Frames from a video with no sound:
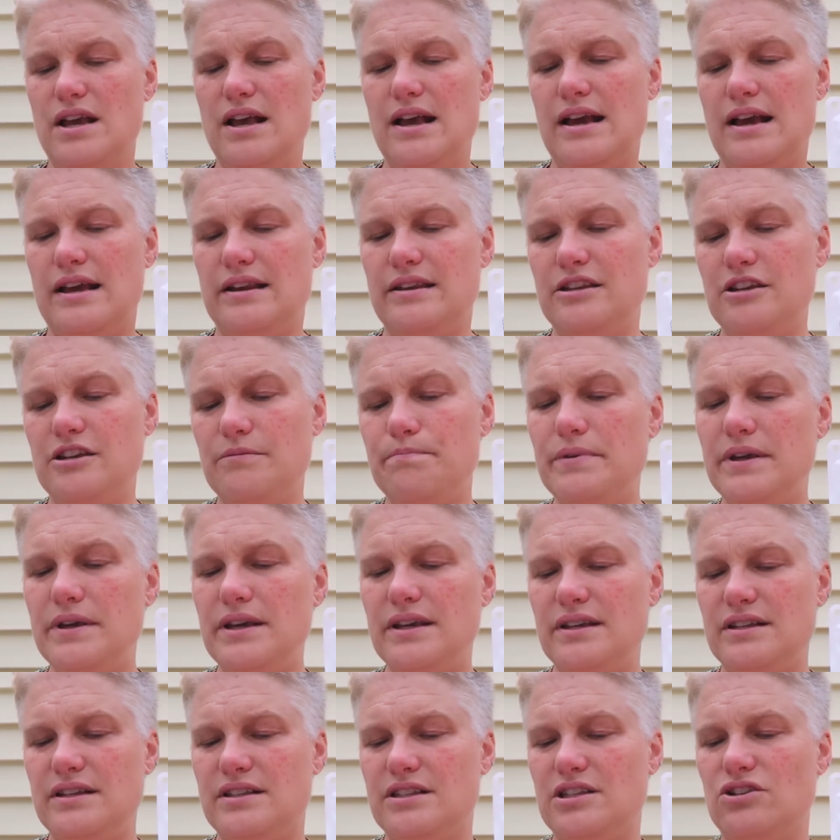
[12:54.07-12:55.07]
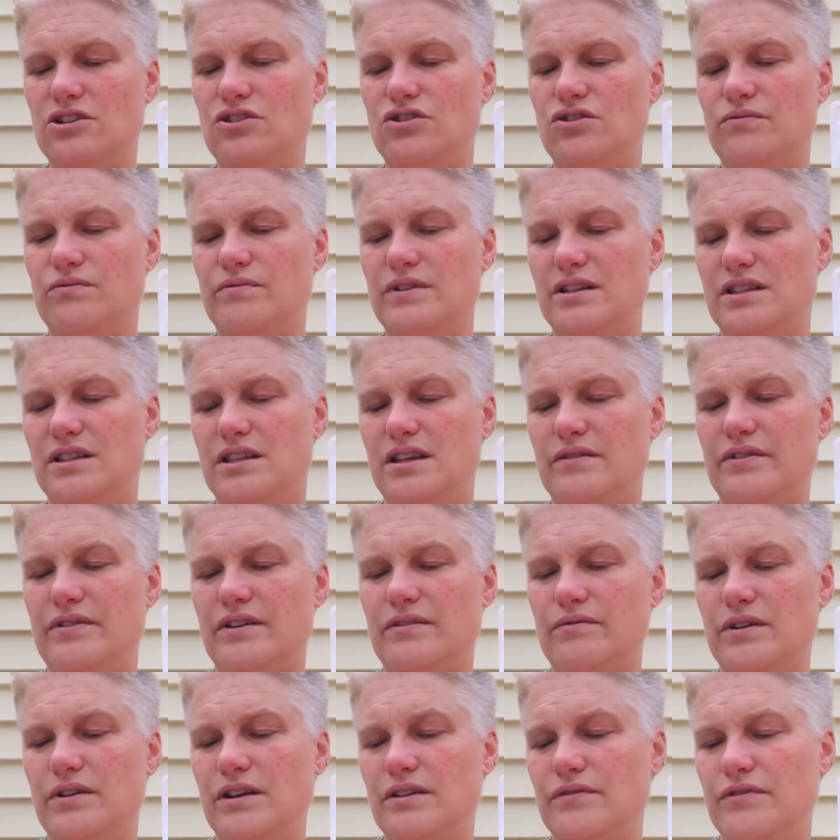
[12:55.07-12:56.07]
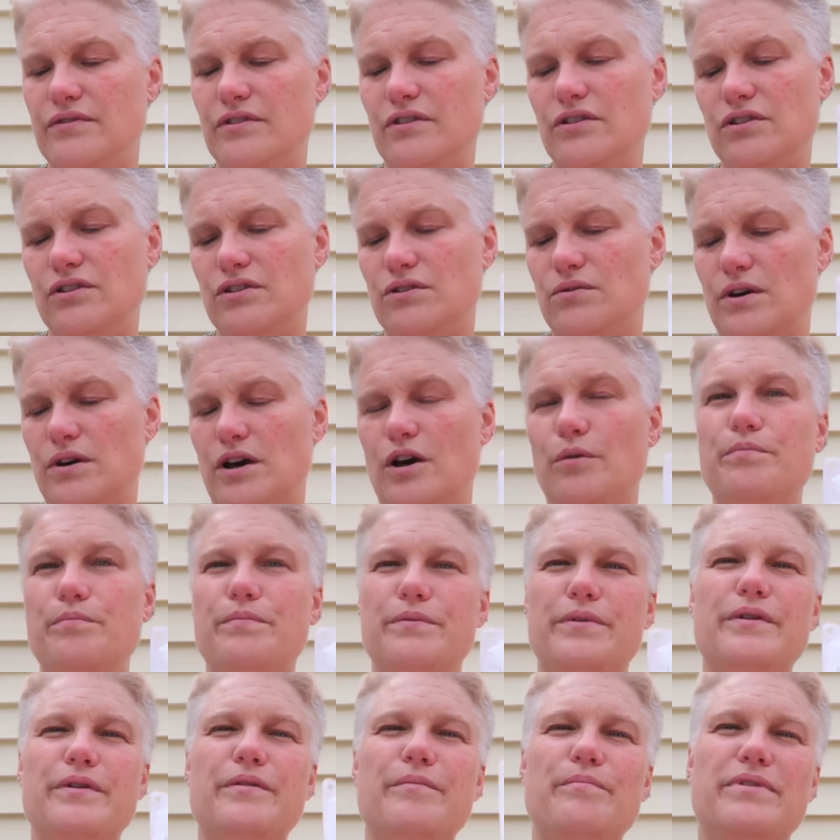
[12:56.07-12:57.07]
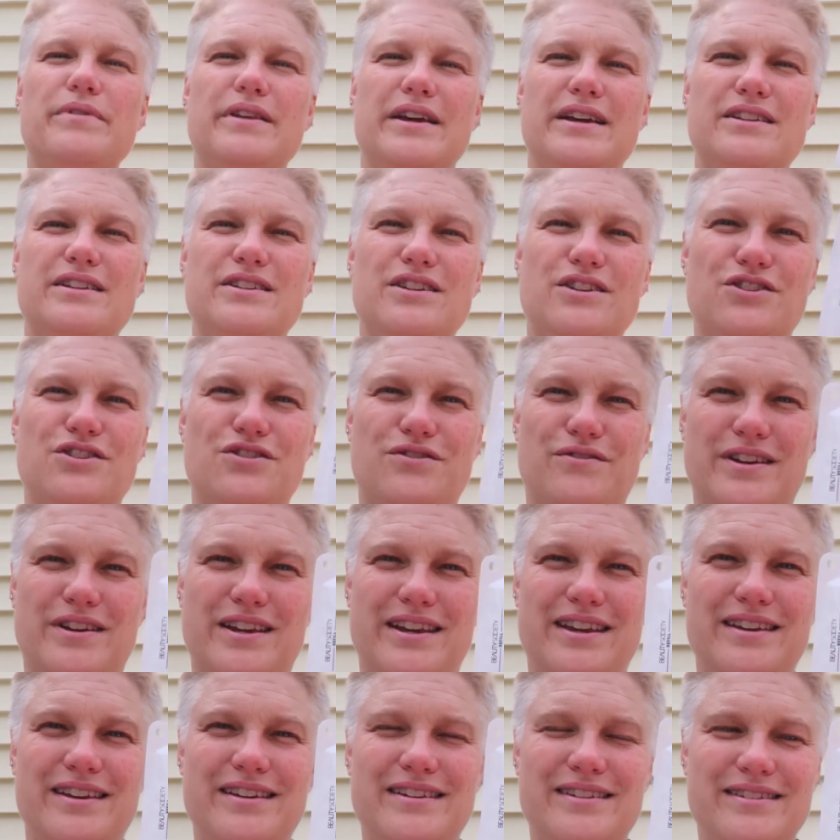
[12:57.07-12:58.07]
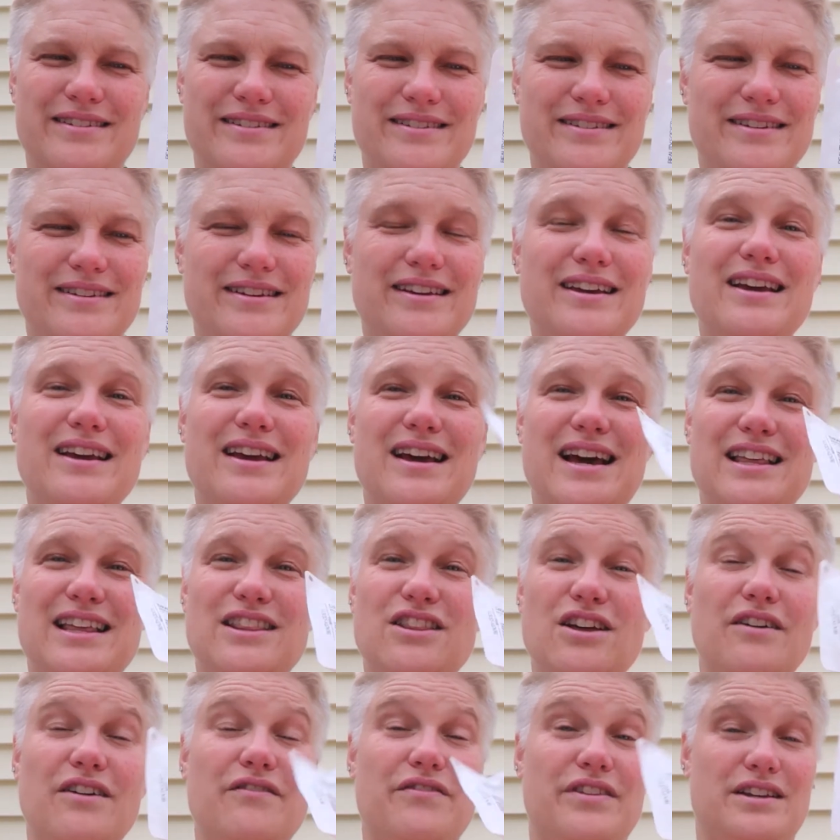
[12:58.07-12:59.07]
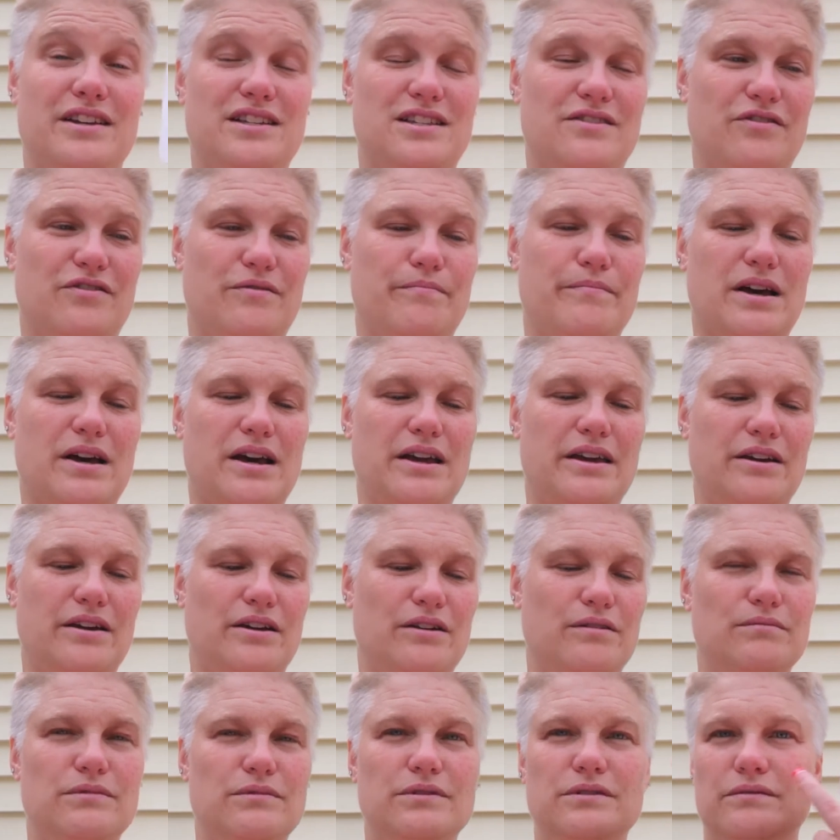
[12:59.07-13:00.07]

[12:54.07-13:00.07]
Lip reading: And yippee, since you receive a refill, you help plant a tree. I love this from my